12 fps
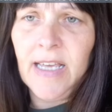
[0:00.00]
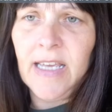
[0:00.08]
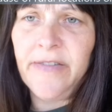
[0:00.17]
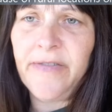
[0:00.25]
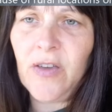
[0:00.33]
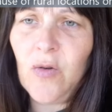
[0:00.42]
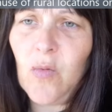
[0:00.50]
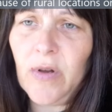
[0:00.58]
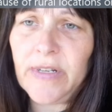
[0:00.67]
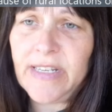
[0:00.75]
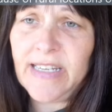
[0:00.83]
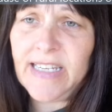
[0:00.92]
If you
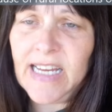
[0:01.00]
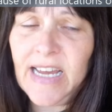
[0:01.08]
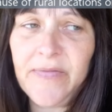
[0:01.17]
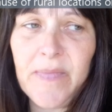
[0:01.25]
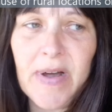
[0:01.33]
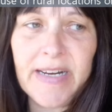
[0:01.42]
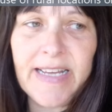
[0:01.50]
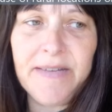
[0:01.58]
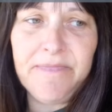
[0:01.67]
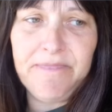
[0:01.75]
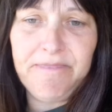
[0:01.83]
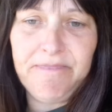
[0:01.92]
want to save
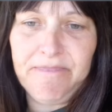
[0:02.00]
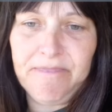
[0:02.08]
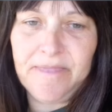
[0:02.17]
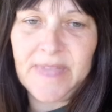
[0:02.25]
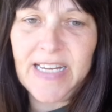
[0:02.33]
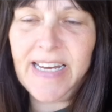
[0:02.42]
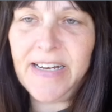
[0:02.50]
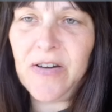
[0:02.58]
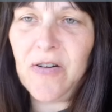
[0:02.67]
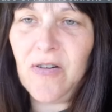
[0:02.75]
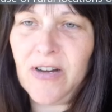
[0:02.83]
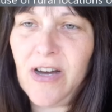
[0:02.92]
money in
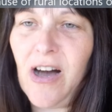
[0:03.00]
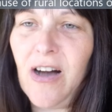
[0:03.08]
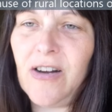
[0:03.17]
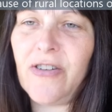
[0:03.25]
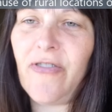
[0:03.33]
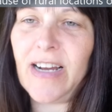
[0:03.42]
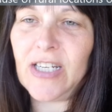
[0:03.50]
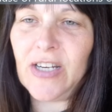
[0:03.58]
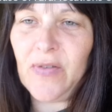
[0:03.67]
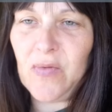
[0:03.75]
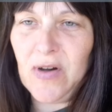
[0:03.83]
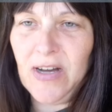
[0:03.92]
our car crash
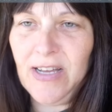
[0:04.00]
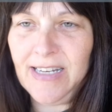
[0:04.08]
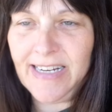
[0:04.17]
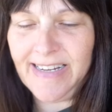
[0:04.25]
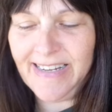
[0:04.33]
of a world